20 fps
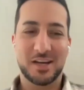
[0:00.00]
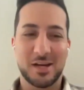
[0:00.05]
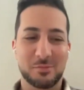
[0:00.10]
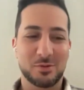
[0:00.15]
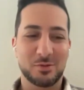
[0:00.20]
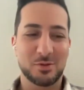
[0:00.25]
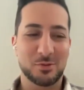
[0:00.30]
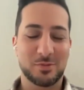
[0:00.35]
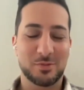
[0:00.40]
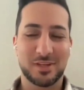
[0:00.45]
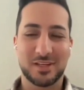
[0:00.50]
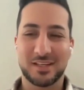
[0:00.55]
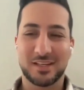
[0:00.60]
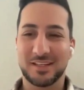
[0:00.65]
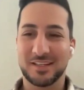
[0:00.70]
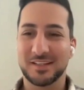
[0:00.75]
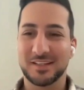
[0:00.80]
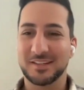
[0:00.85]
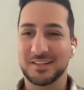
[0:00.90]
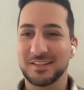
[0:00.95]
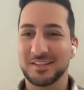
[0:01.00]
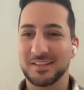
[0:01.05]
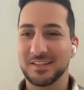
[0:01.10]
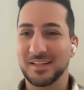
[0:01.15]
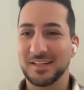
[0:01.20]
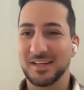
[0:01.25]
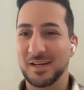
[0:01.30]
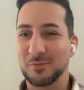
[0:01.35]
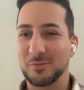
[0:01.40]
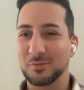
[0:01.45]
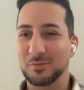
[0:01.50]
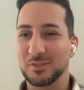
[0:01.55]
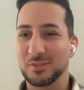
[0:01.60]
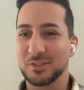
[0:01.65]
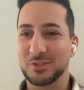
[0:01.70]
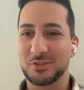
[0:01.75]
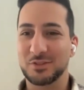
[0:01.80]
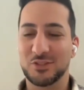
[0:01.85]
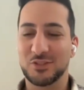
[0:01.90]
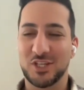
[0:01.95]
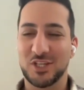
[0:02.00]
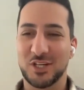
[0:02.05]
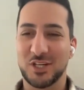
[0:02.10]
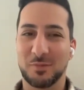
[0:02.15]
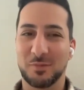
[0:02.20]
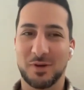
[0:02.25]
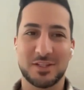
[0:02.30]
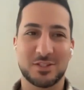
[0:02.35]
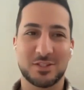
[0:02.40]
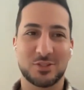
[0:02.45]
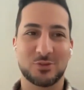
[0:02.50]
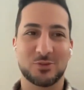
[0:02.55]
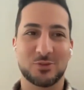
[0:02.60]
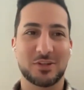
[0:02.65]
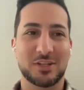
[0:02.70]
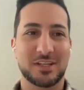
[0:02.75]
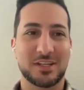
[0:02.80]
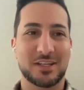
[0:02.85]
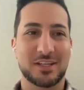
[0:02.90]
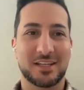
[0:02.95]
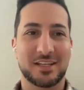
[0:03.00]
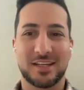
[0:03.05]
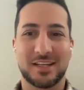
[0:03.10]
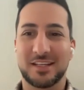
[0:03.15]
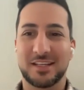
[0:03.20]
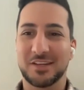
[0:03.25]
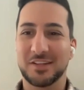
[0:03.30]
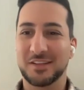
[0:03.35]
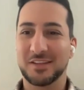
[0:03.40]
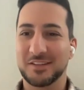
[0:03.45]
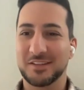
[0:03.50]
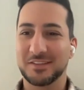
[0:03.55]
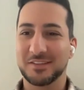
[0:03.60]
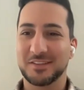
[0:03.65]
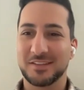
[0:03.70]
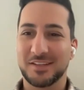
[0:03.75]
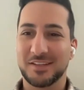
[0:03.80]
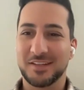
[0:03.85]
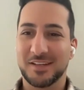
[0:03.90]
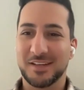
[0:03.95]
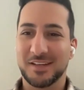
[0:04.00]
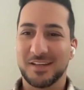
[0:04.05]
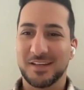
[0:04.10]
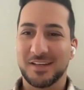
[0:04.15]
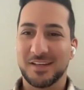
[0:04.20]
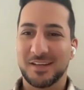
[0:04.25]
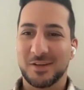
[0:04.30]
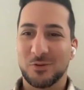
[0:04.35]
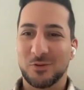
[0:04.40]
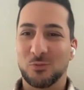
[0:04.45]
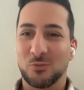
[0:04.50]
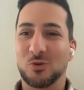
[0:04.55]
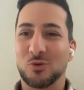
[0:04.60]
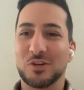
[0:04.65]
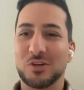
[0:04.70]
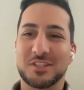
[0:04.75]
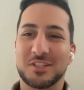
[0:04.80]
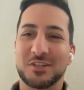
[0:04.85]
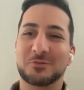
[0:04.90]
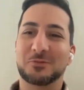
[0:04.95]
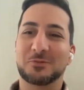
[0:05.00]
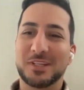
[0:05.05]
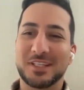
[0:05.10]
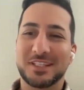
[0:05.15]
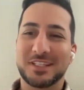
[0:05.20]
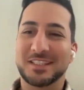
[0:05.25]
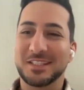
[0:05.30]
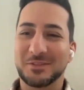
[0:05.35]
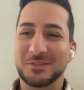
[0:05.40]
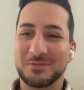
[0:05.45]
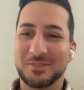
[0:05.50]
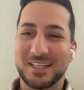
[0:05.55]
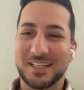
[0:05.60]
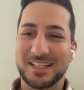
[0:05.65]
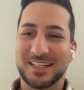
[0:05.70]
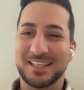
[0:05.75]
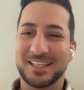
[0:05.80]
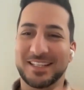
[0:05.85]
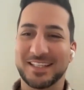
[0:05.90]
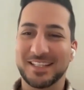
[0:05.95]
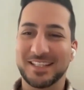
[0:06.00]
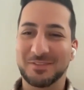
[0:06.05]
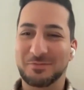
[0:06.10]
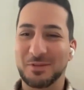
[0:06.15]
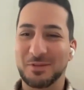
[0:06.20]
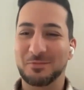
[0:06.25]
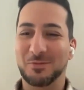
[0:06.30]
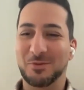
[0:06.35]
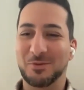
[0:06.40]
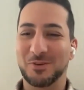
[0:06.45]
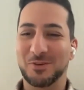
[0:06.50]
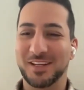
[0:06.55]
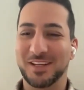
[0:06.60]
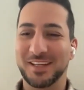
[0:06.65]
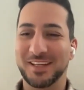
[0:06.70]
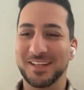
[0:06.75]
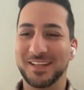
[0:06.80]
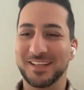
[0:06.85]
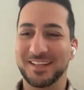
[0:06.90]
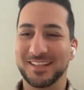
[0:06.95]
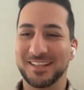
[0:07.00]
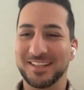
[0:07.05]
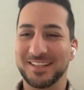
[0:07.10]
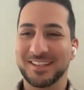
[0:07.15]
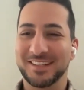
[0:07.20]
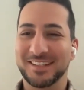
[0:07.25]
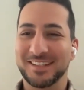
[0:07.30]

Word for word: Happy to be here and happy to share my story and any other words of wisdom that people want to hear.